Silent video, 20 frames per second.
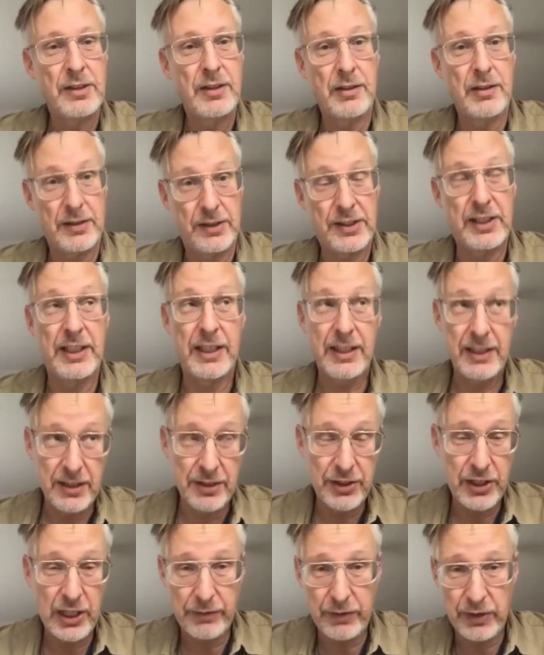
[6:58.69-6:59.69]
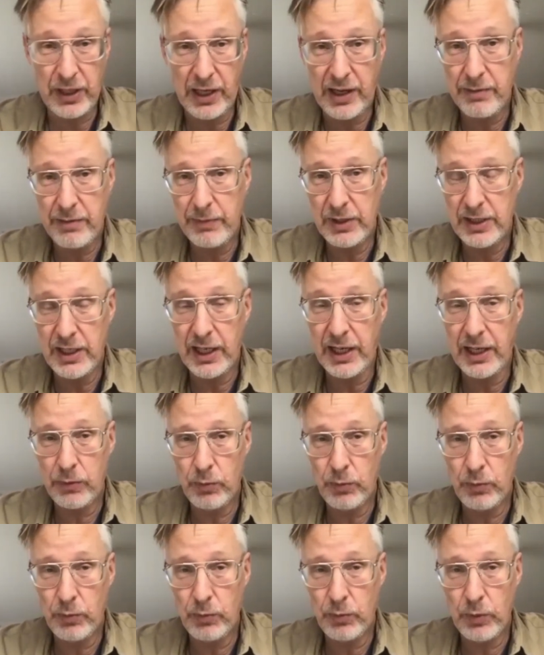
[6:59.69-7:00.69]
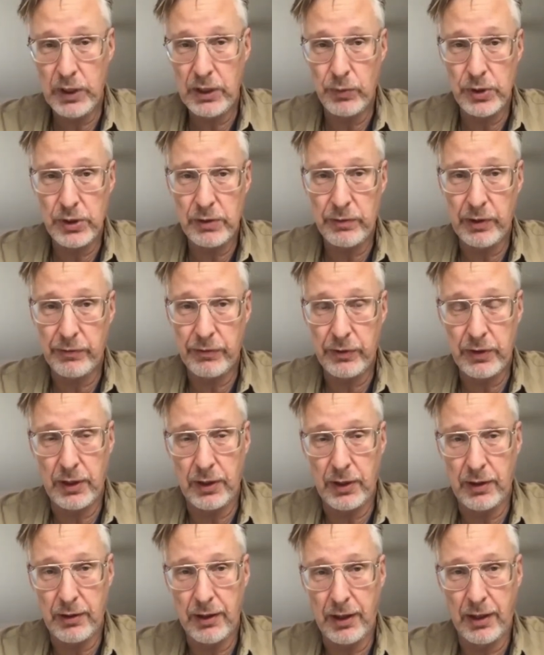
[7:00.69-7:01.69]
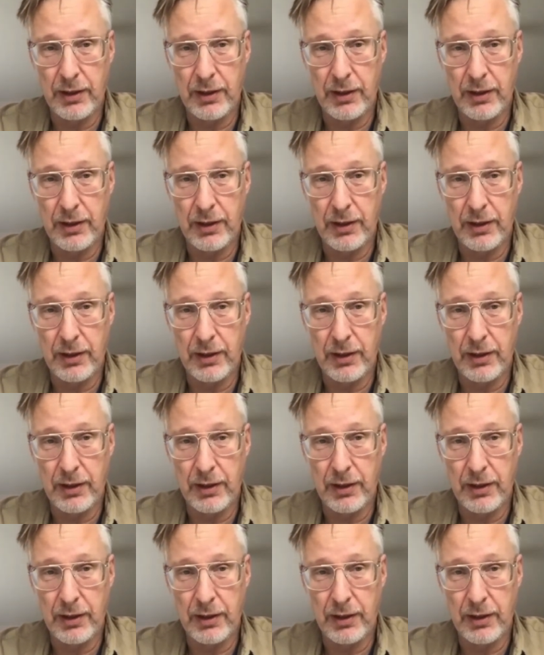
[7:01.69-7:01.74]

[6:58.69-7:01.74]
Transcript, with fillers: Stieg didn't have time. He died when he was 50, and